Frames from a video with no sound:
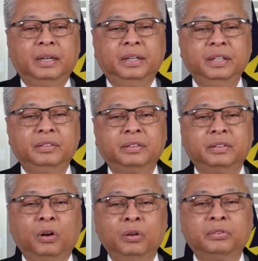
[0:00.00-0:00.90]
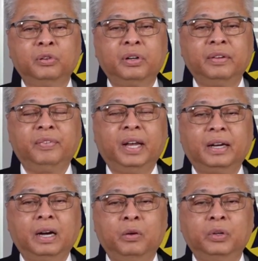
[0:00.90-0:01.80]
This also
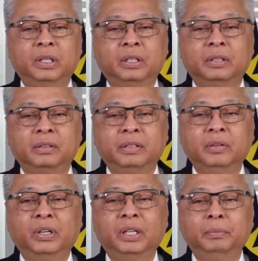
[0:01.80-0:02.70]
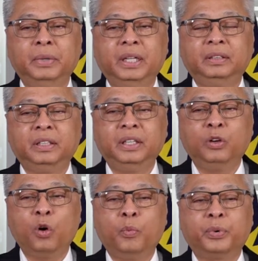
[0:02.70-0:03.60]
reflects our civil-military
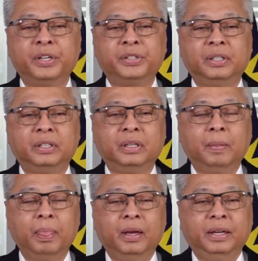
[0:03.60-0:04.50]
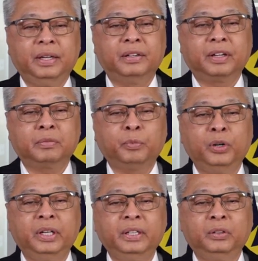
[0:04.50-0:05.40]
cooperation in
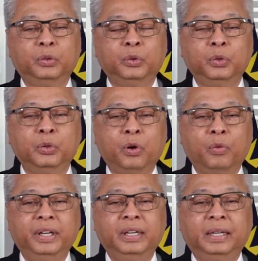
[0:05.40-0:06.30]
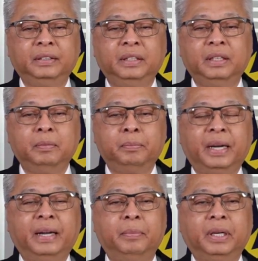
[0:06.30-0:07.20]
responding to COVID-19
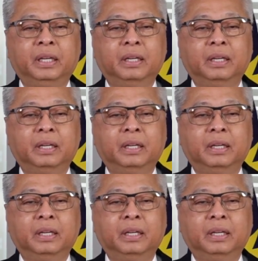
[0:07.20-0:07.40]
pandemic.